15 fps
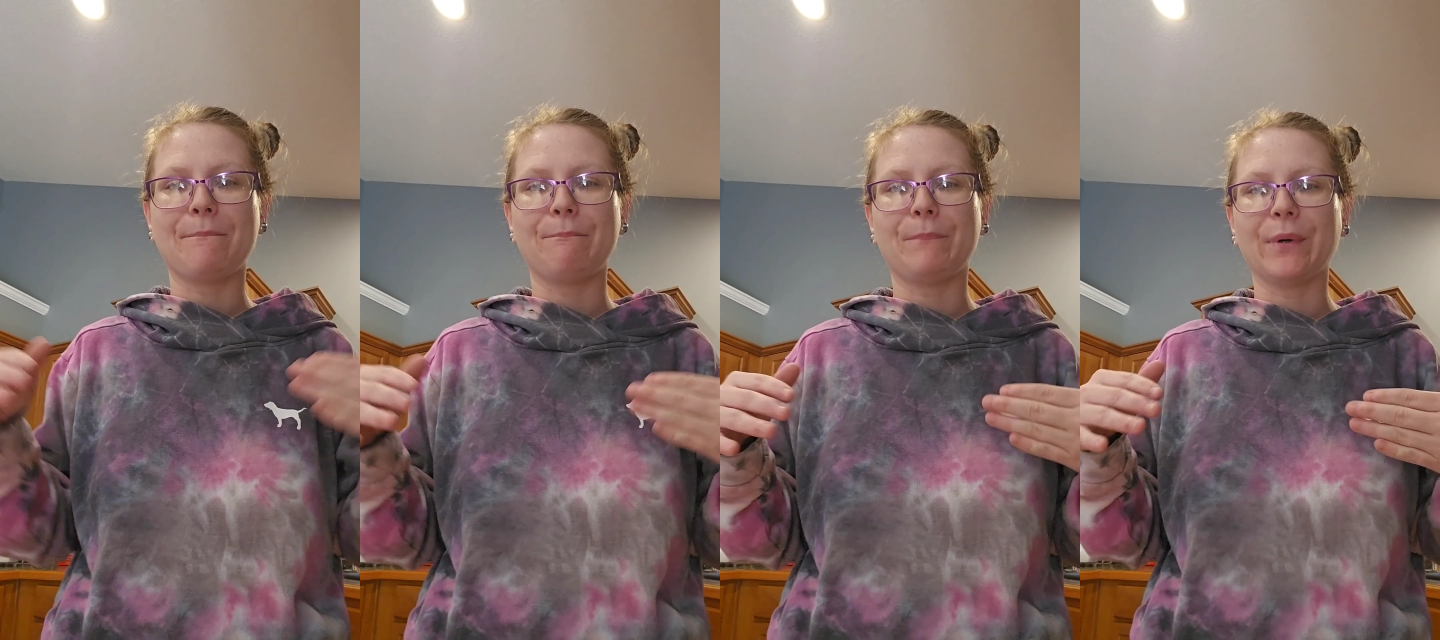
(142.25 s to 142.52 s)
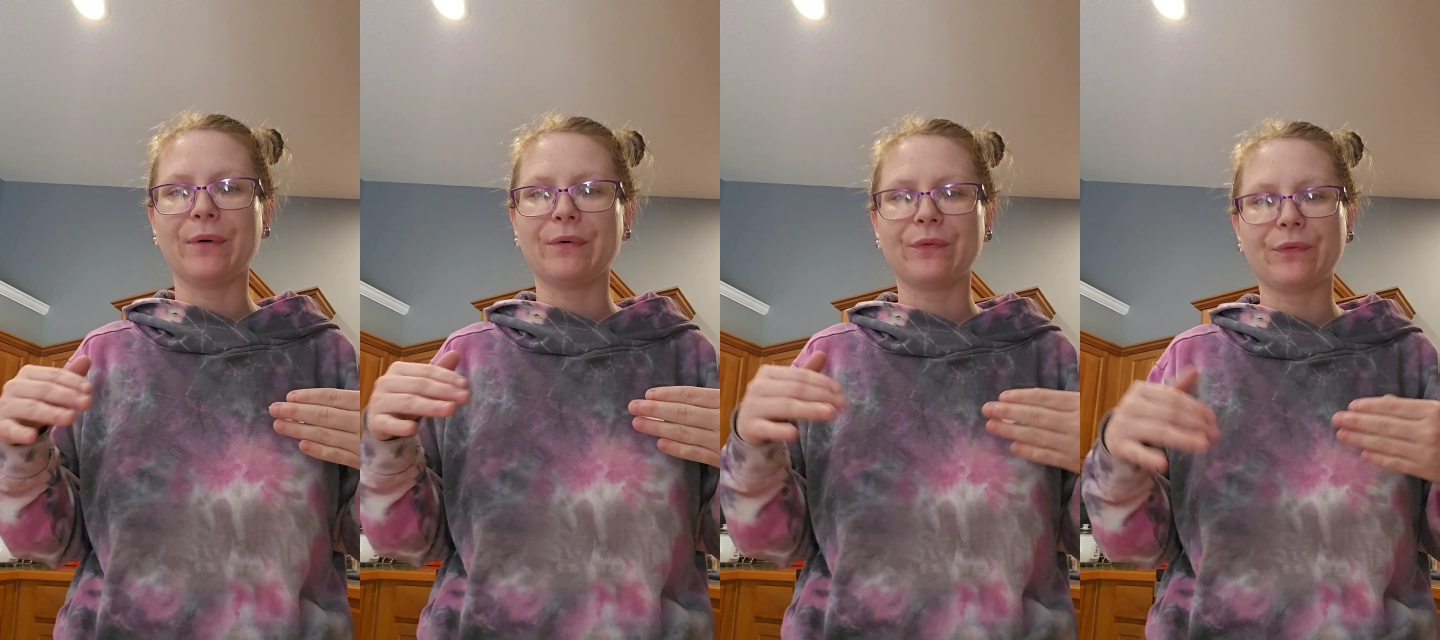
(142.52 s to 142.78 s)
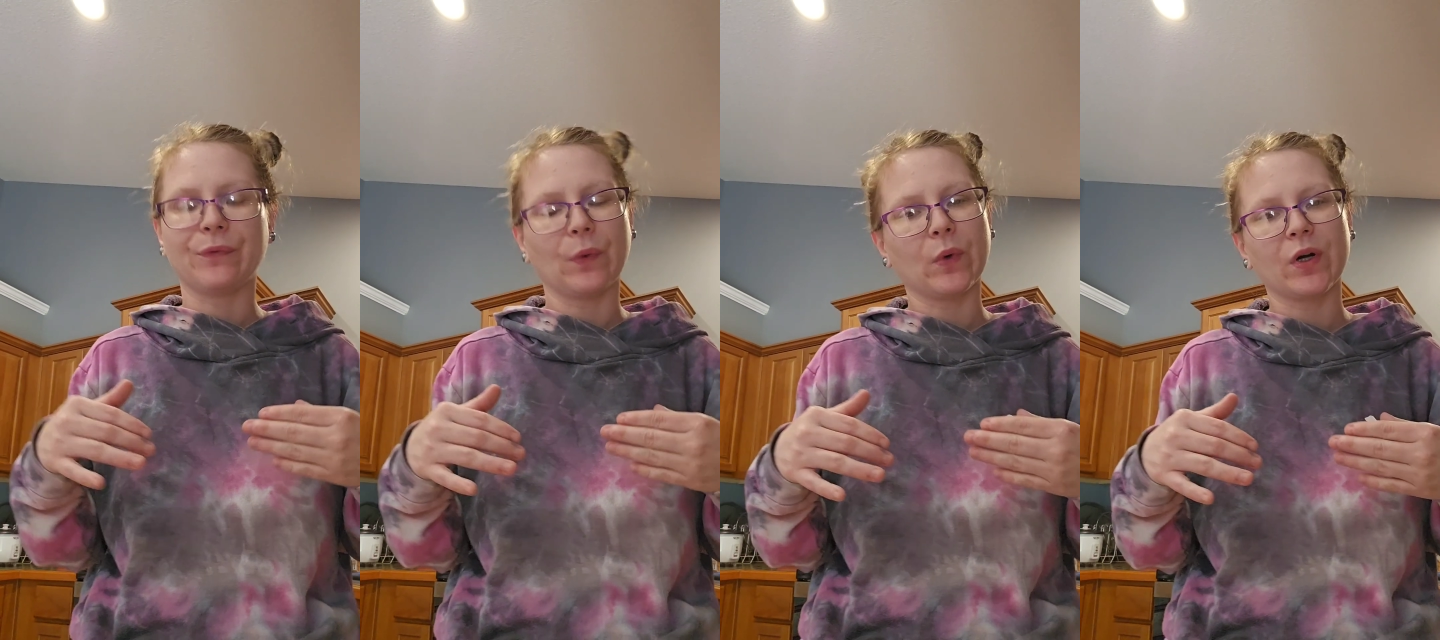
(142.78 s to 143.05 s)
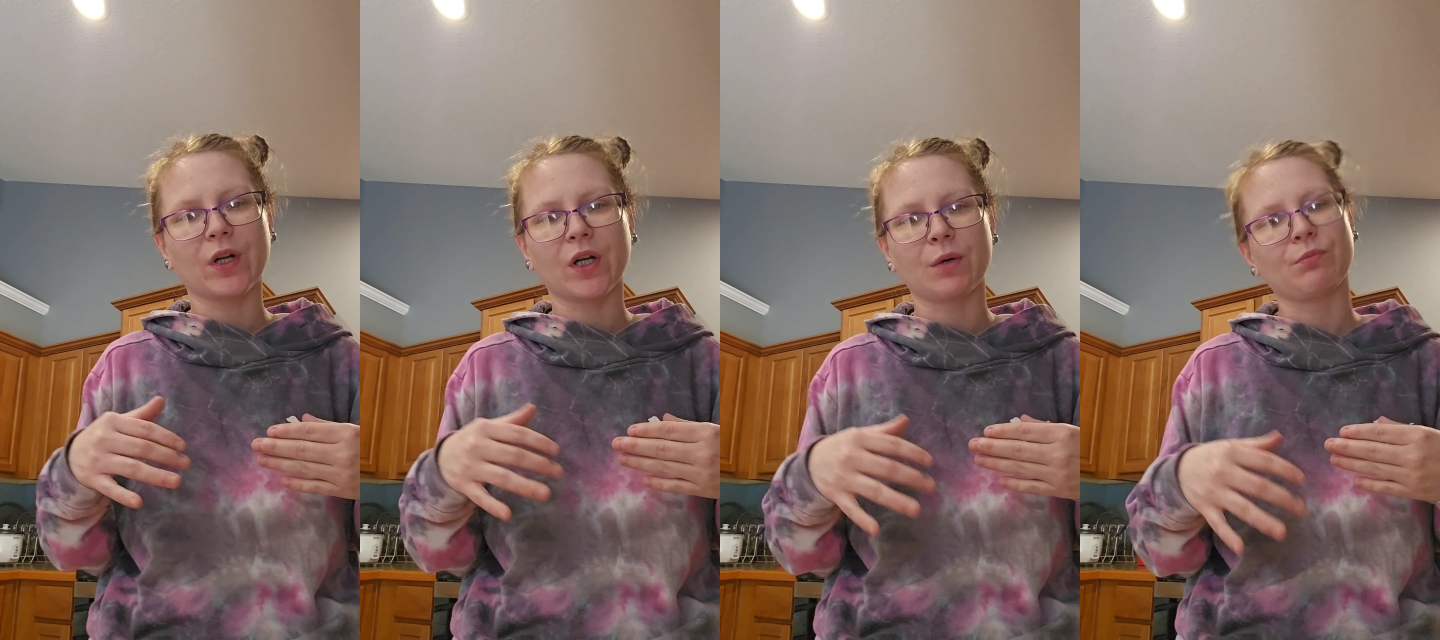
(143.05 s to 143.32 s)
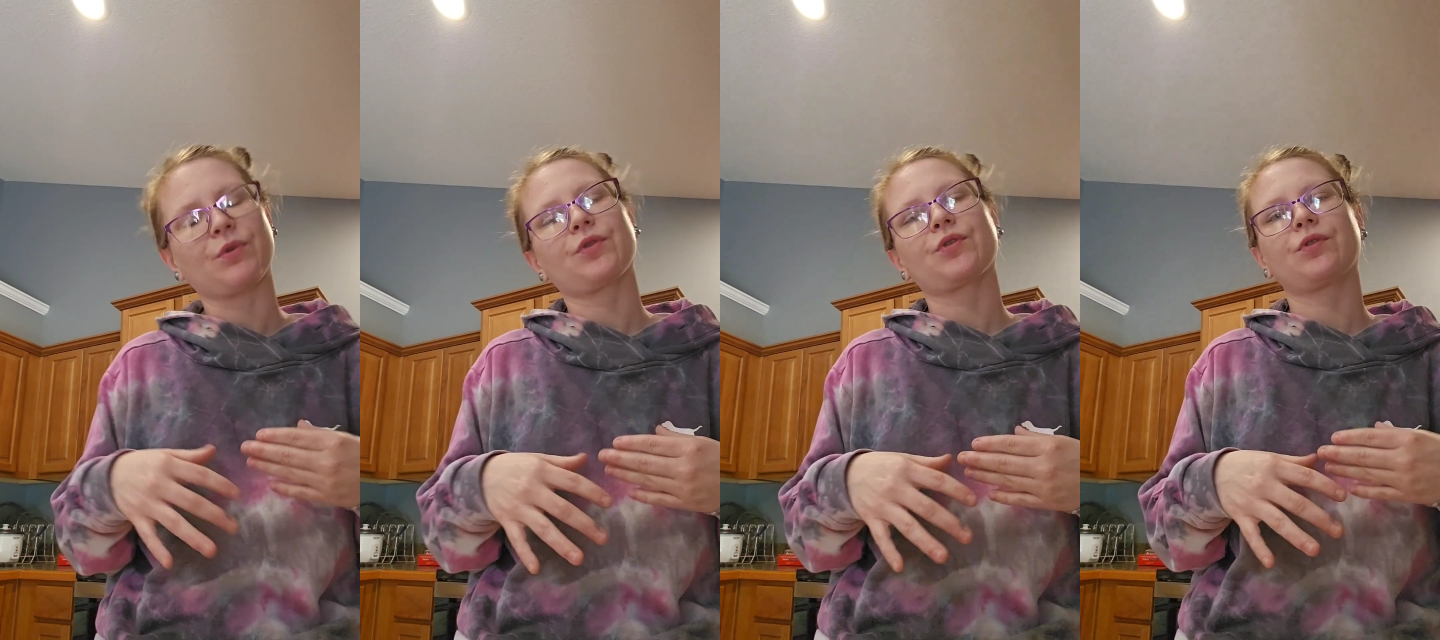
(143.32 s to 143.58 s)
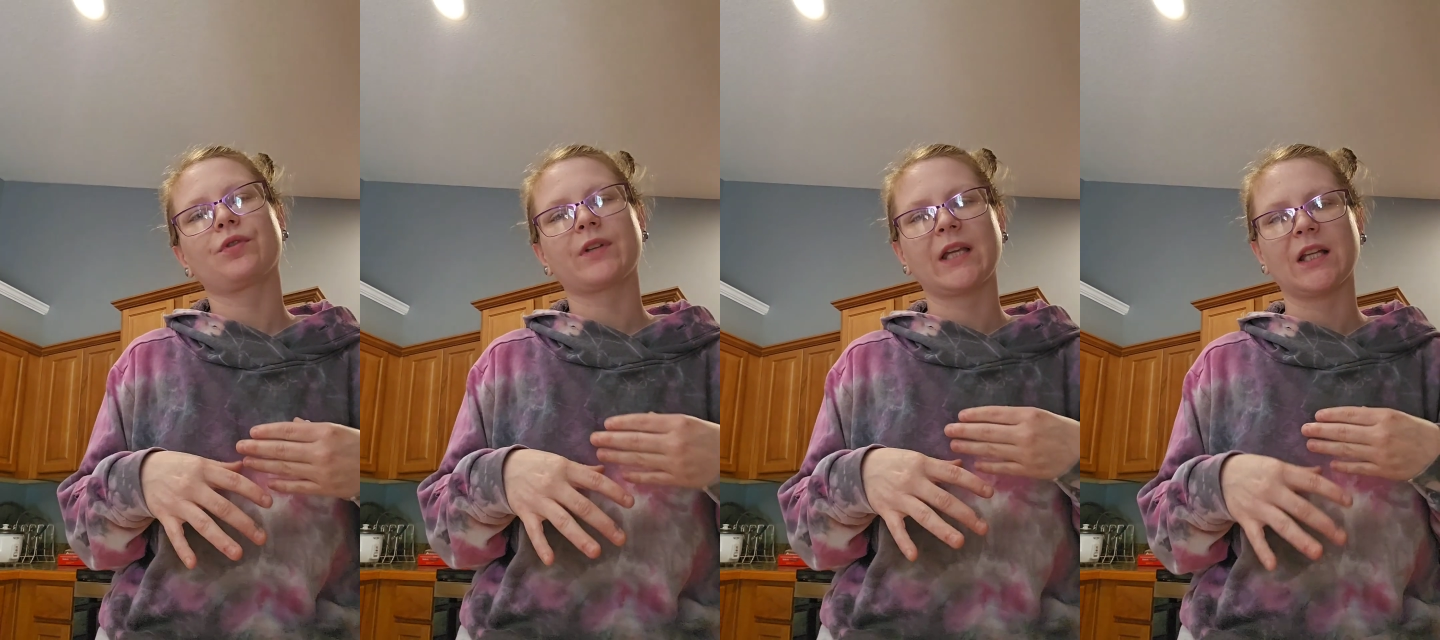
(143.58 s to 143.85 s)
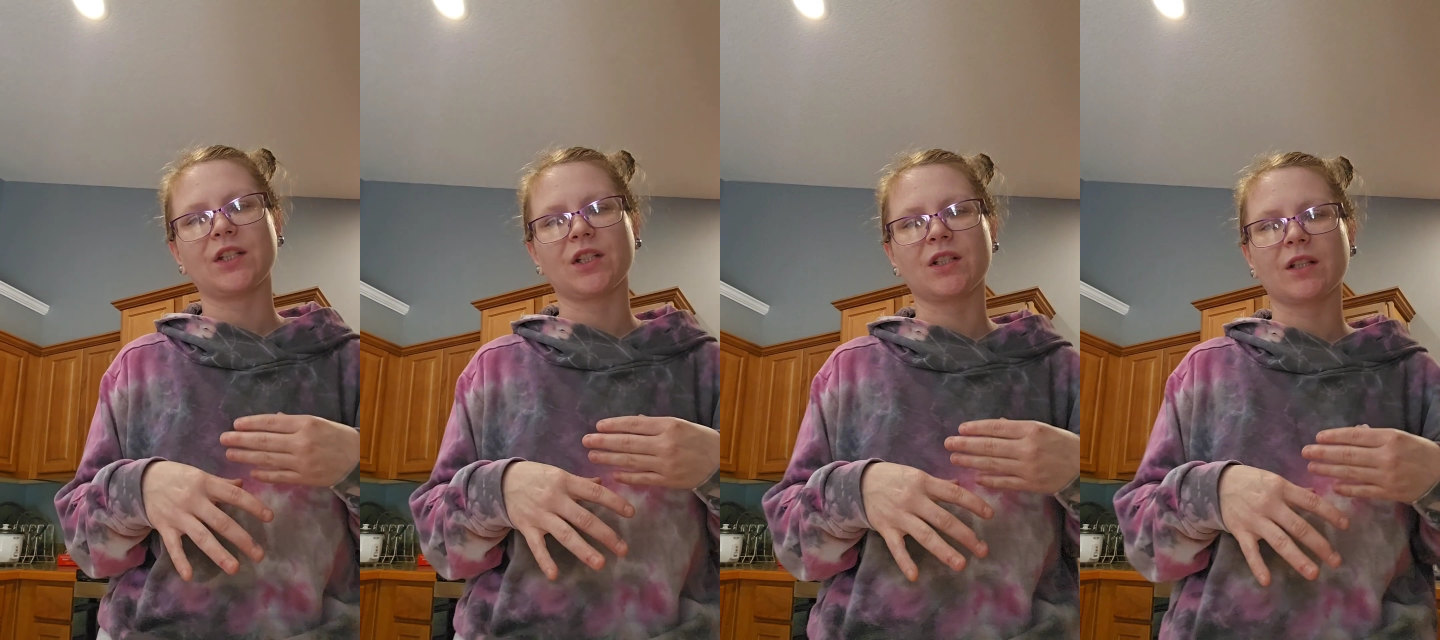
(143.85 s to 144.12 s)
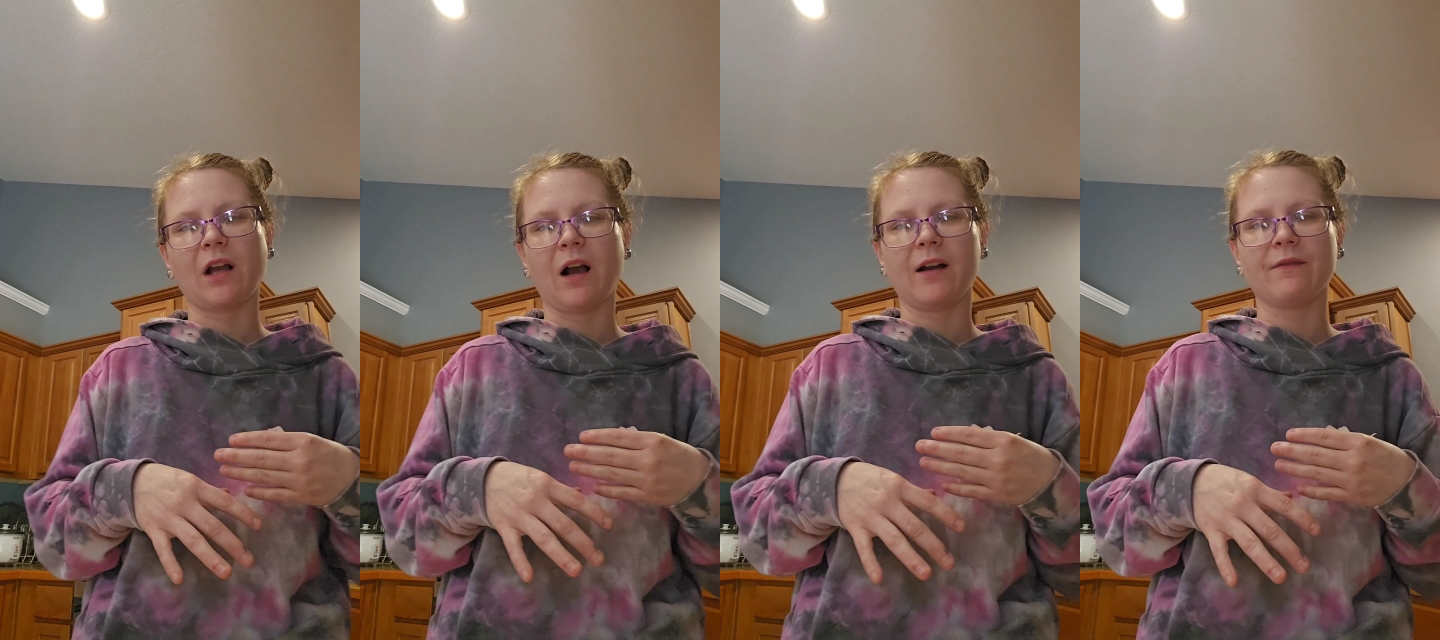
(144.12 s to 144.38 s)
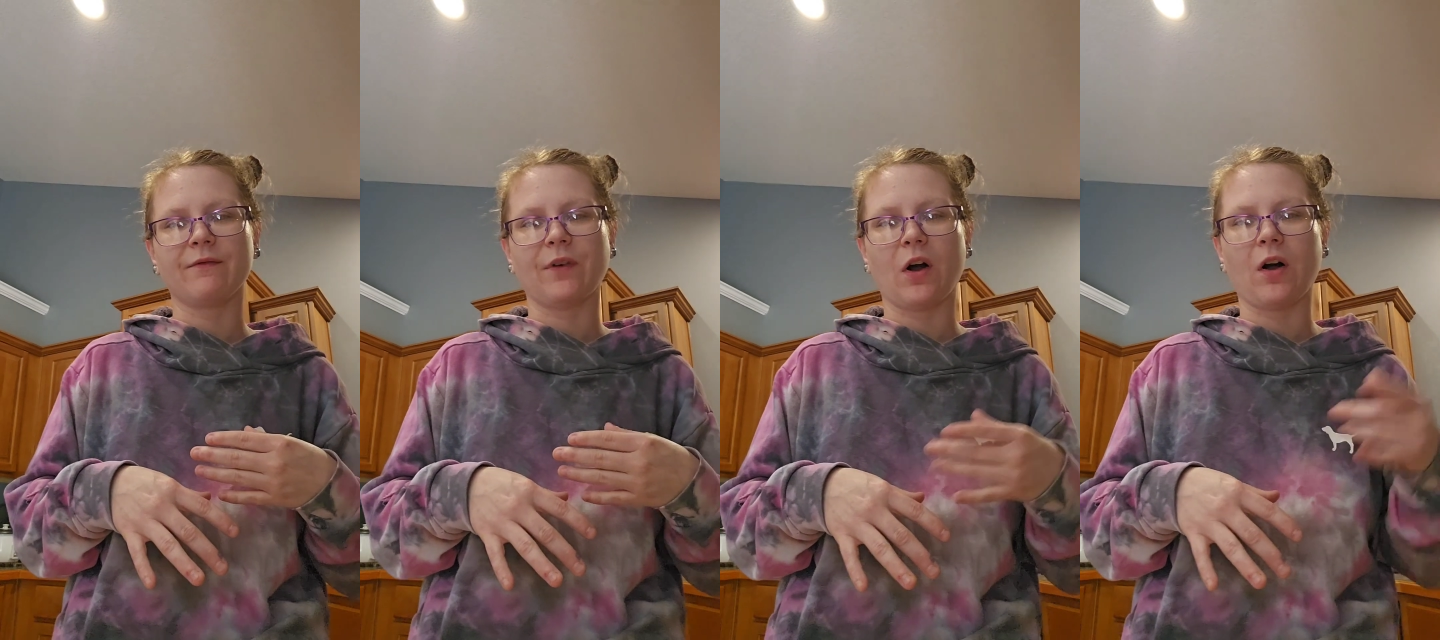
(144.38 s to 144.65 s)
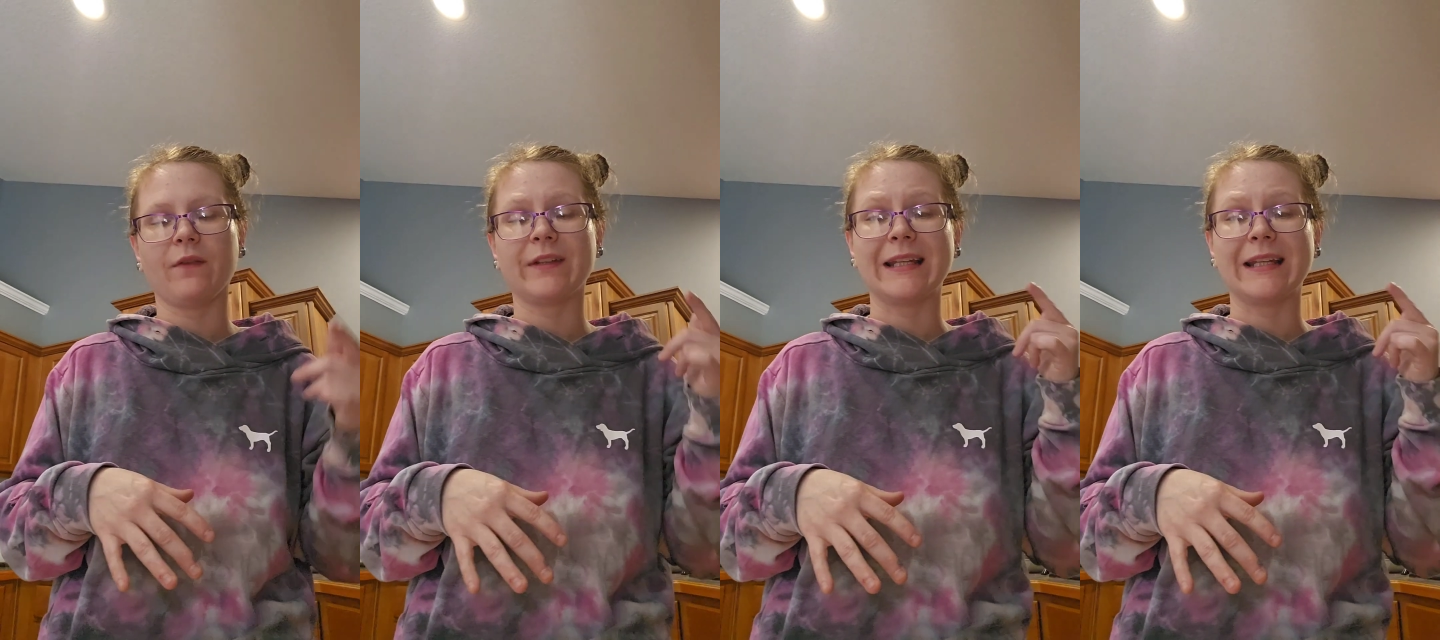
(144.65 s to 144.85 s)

Before commercial kitchens got involved